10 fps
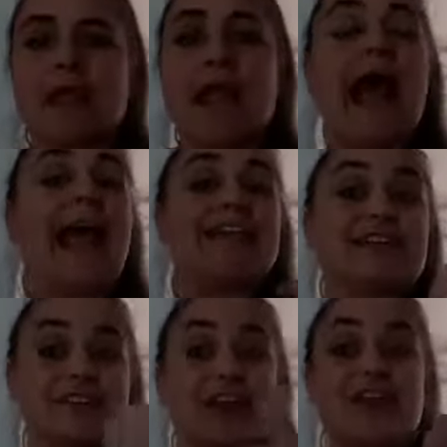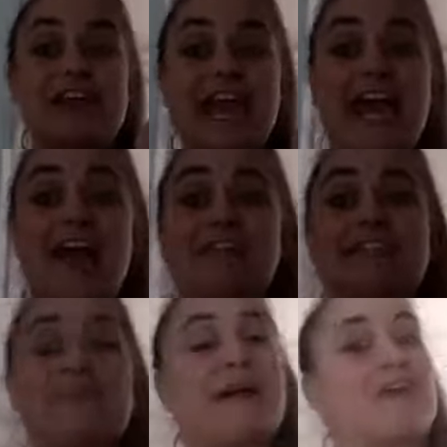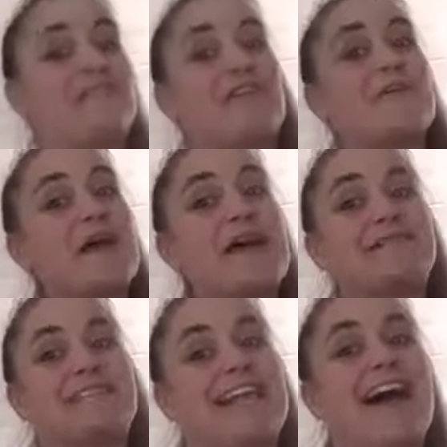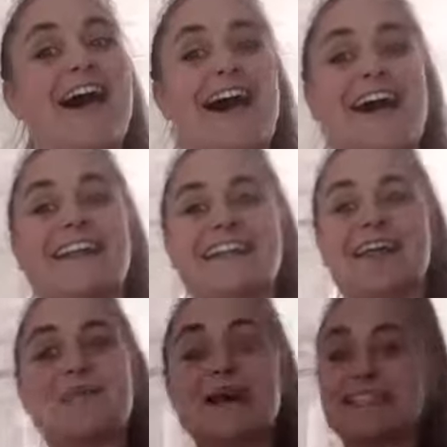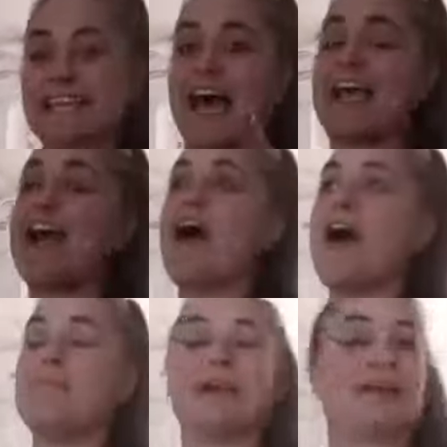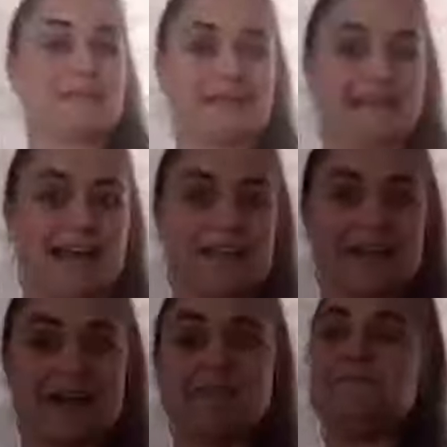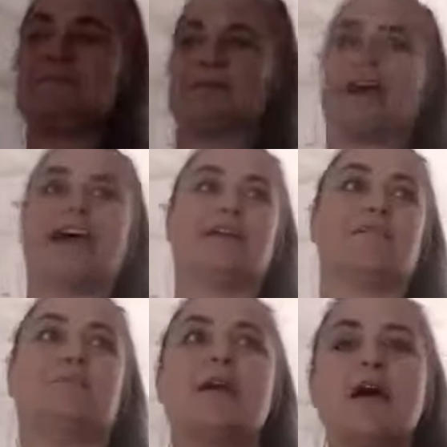hey good girl samantha well done one day i am going to be down there um